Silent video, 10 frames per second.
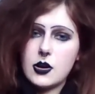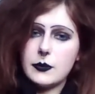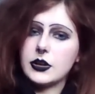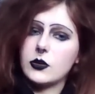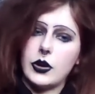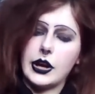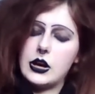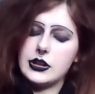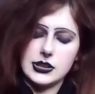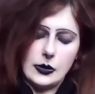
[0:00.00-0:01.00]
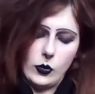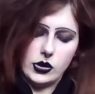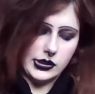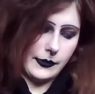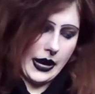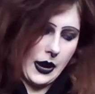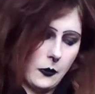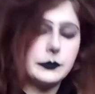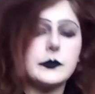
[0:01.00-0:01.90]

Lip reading: comment going on somewhere somehow.